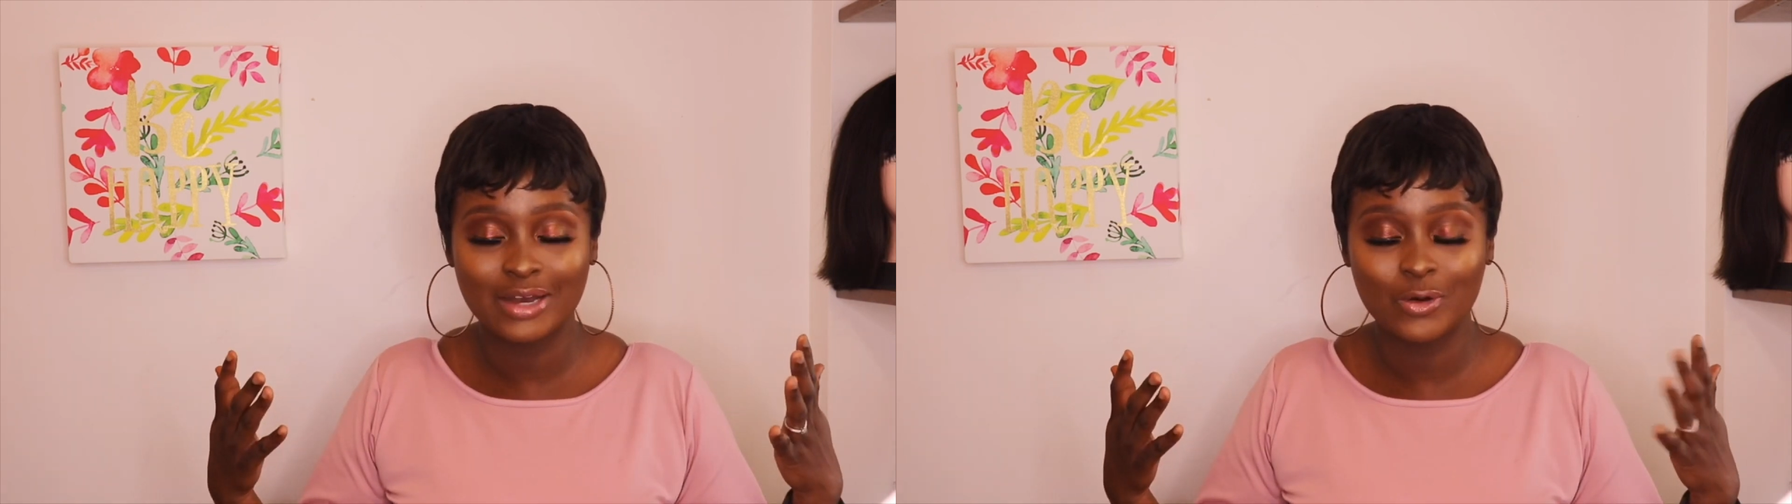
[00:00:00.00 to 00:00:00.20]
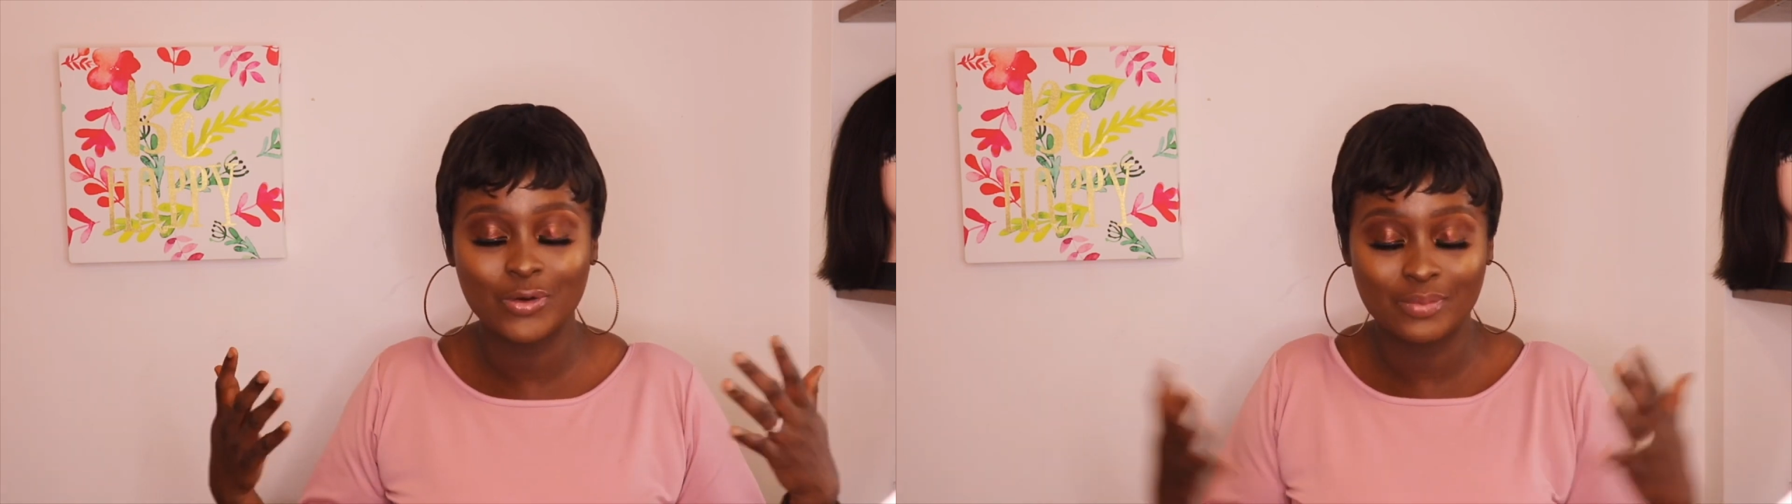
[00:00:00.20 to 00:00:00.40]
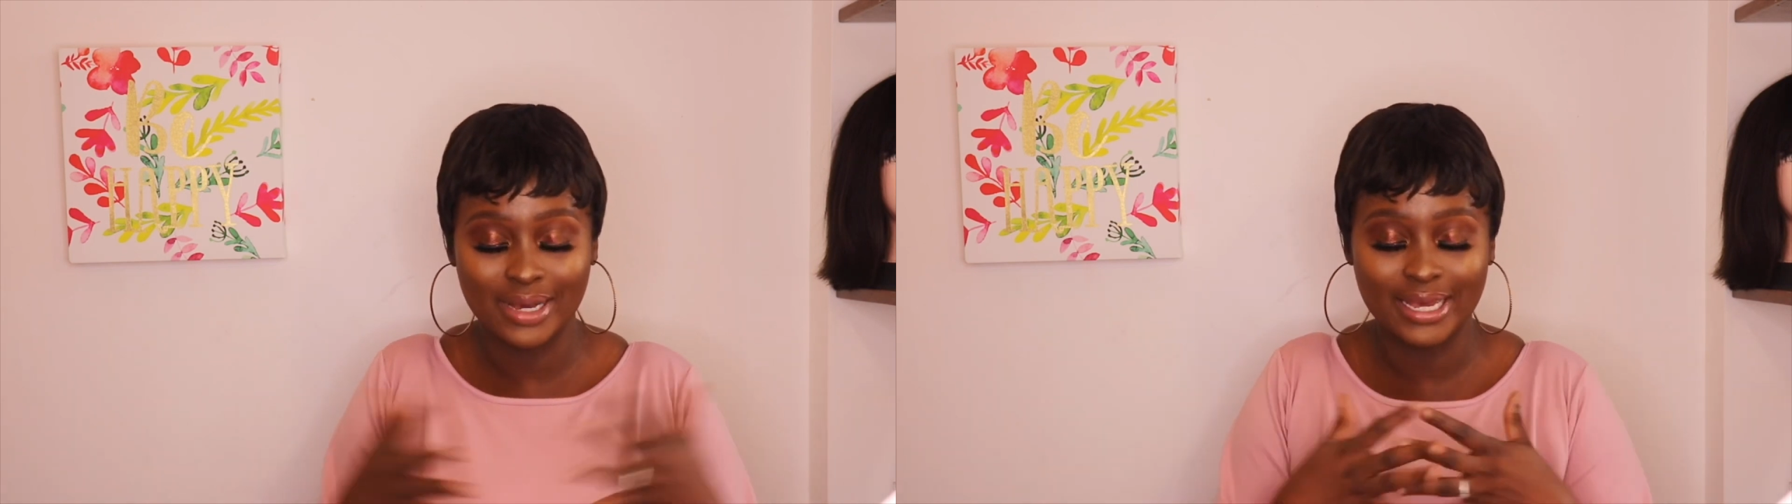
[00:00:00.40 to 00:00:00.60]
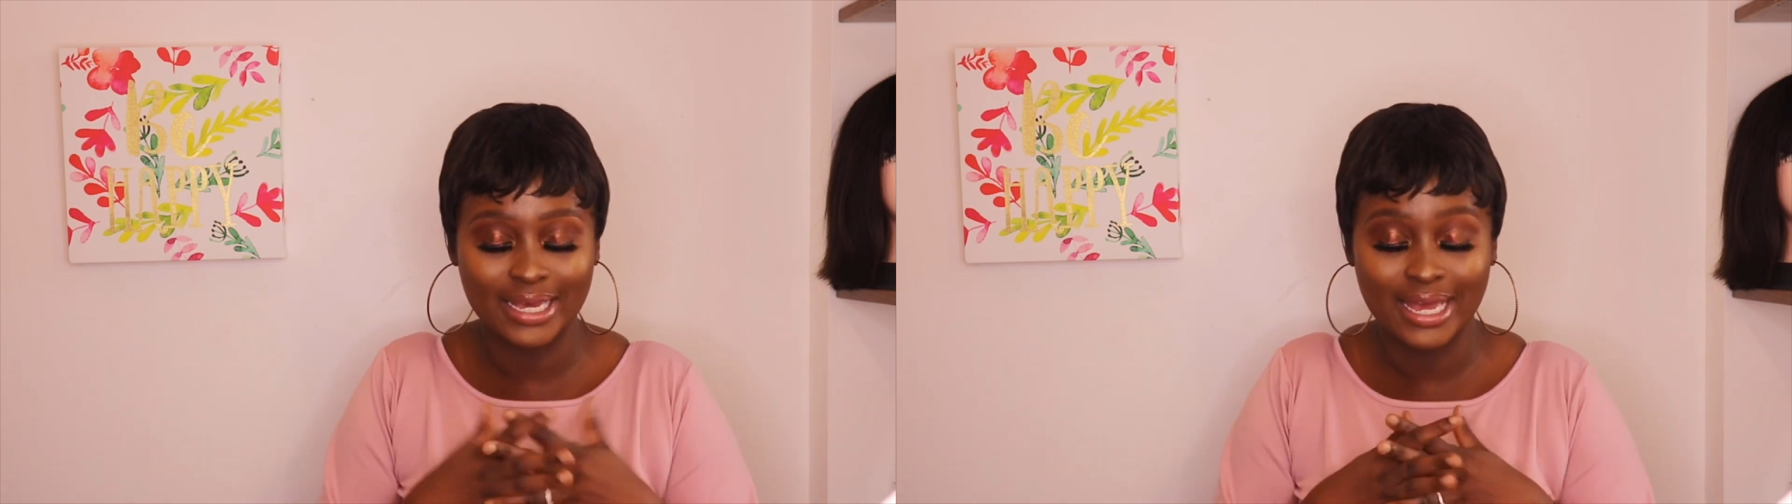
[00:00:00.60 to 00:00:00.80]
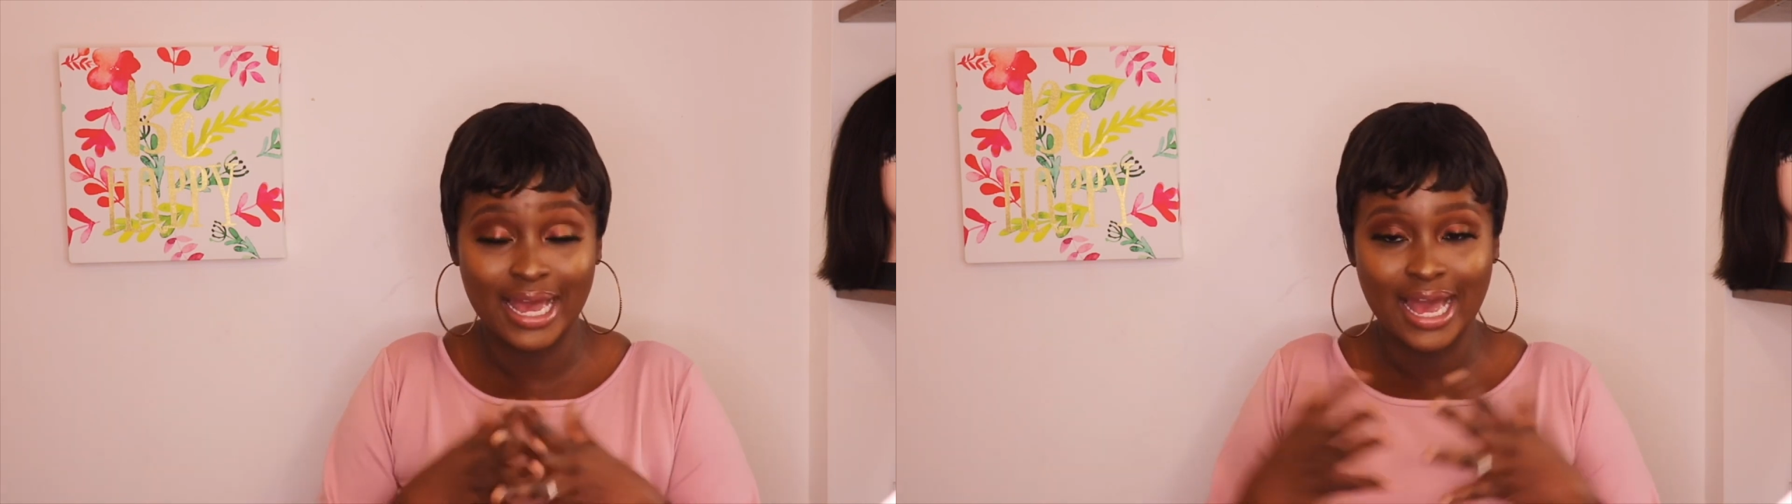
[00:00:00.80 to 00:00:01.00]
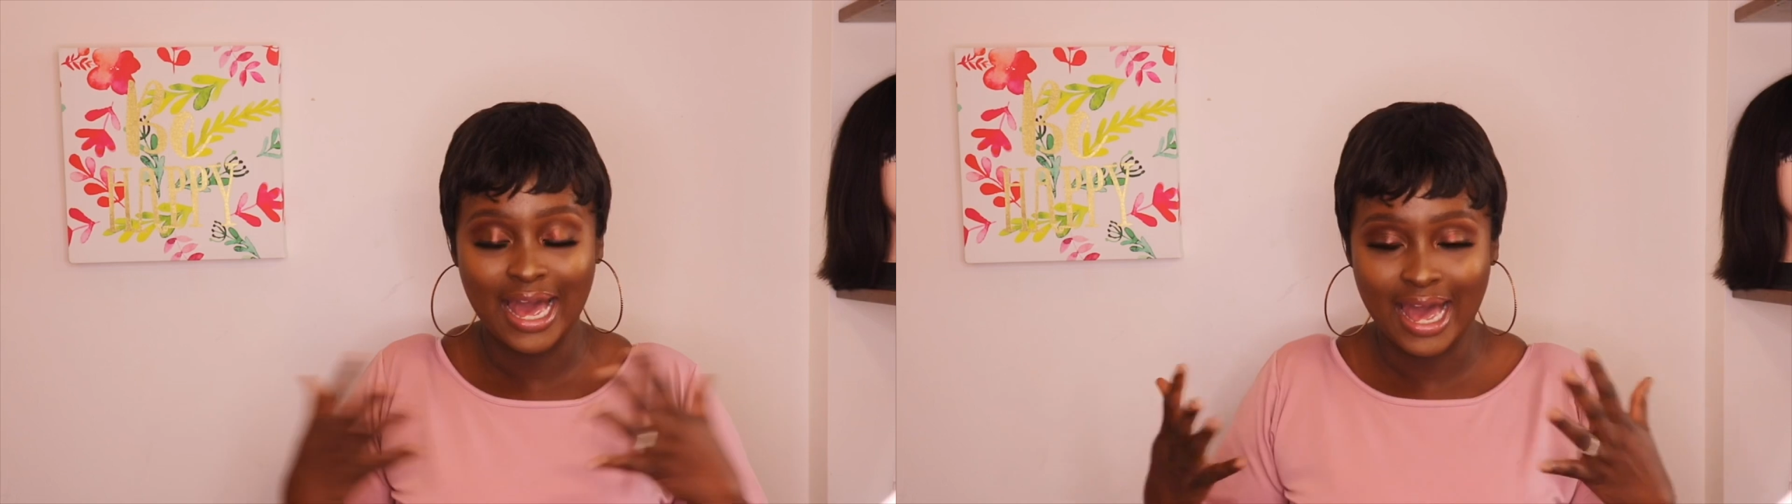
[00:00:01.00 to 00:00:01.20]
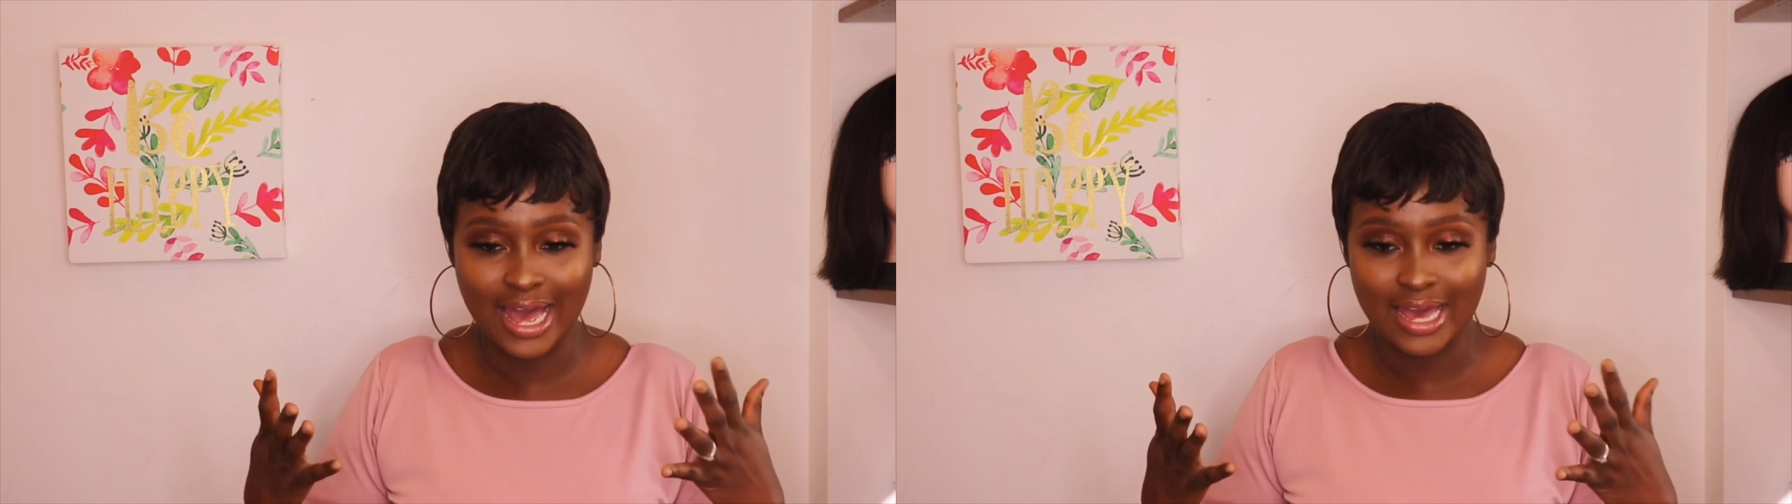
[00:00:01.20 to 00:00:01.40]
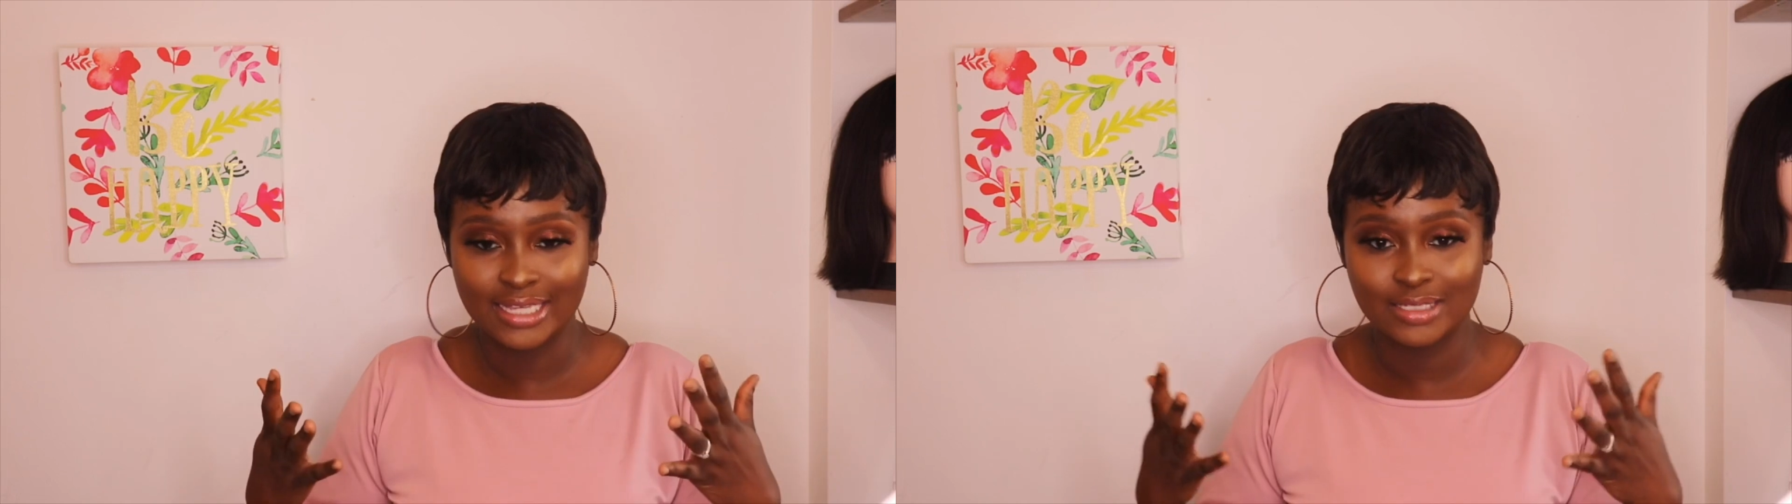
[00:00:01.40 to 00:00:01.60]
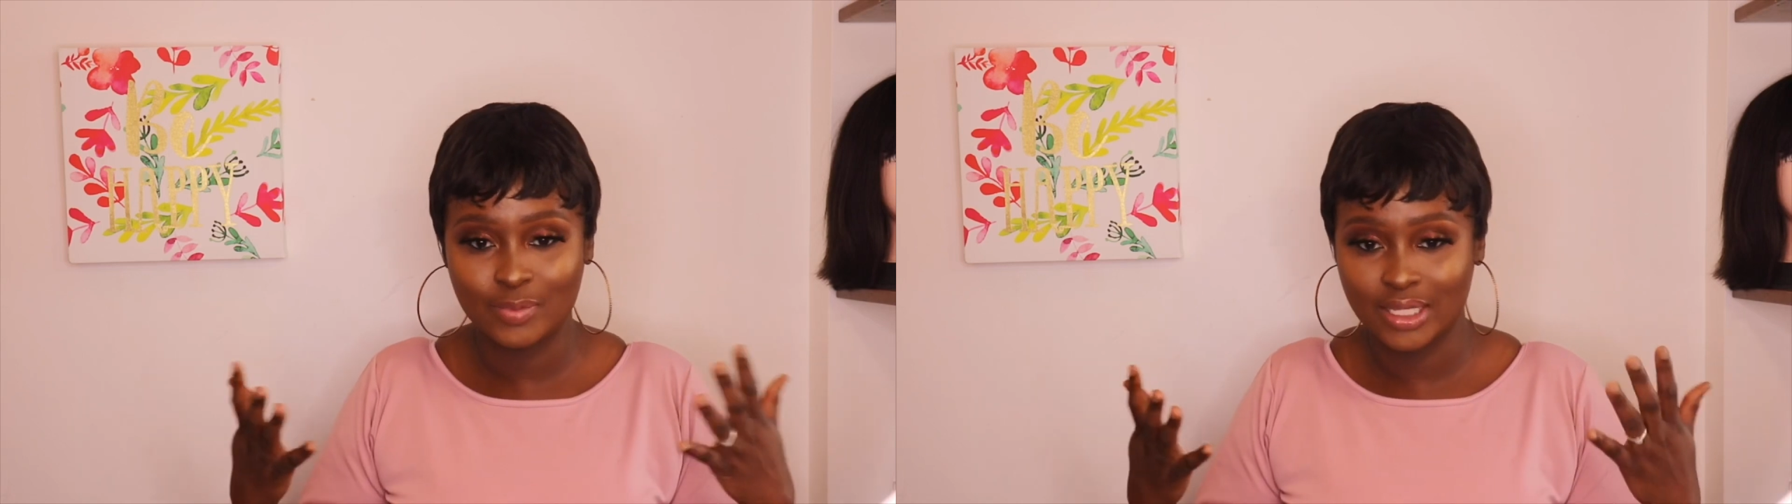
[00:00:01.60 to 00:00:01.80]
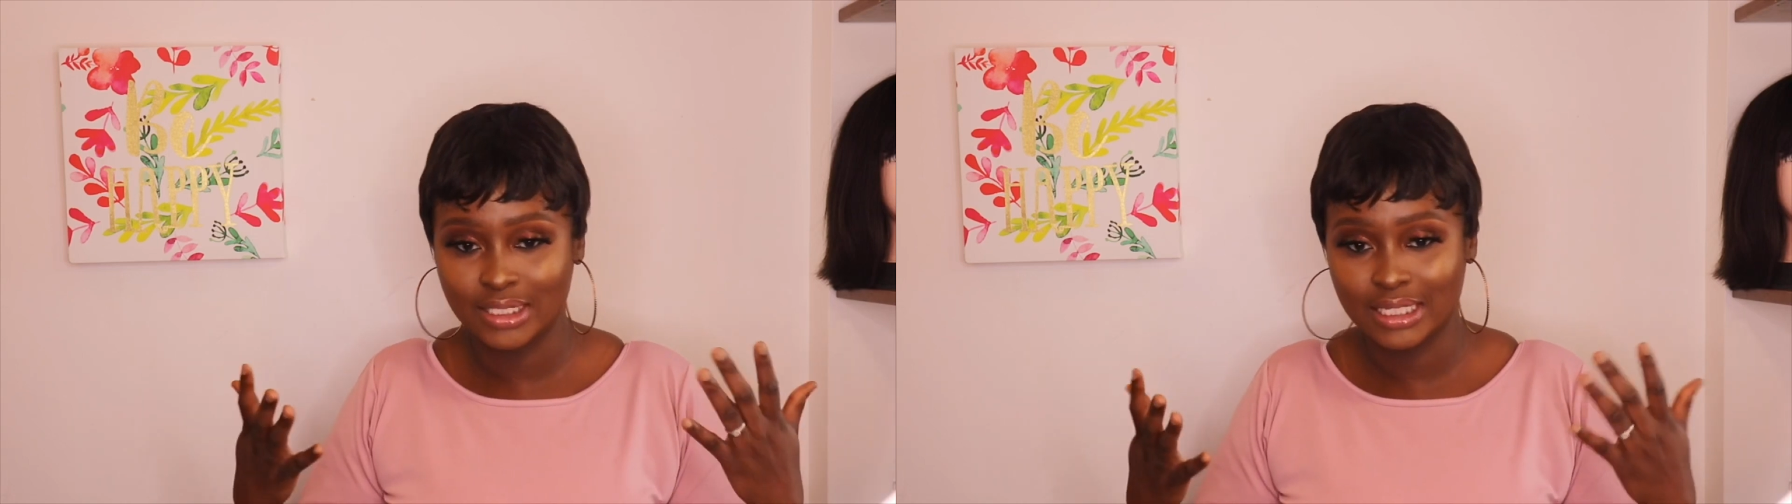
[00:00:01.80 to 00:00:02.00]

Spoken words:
on my high space.